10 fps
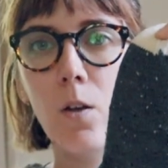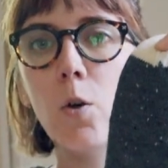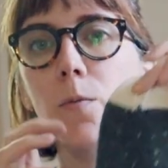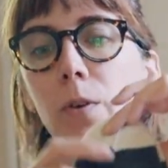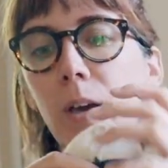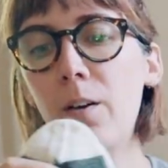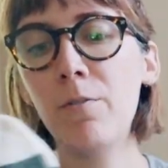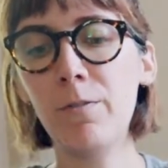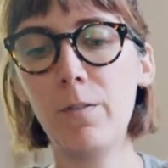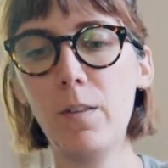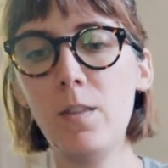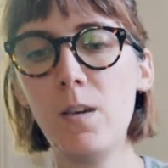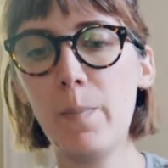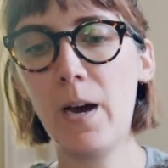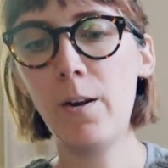I'll hopefully have
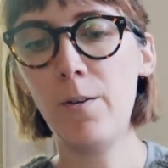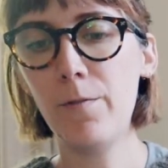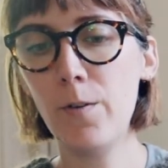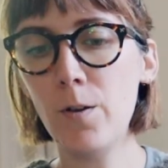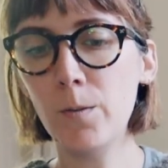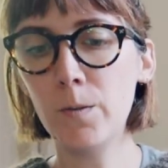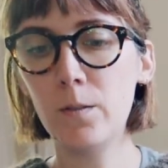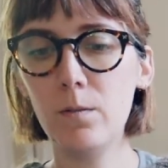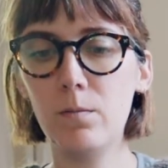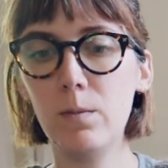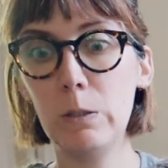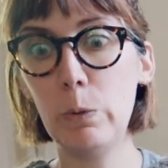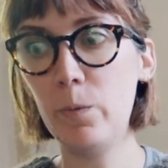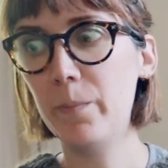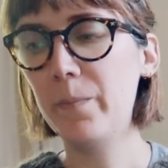the pattern for those
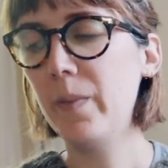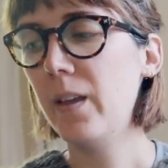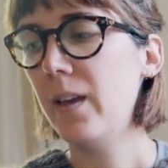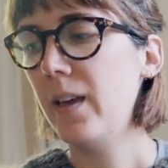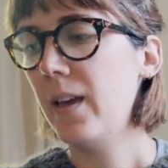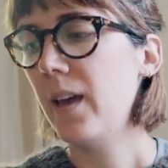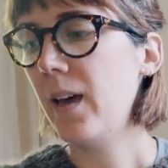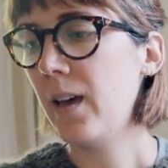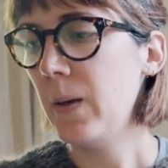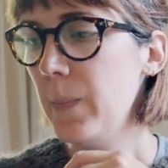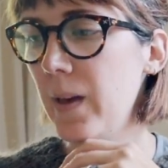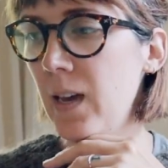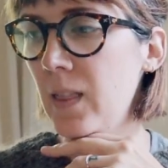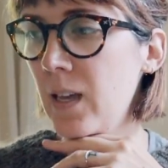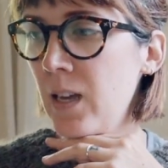soon. Um,
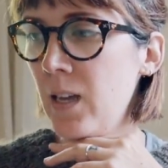and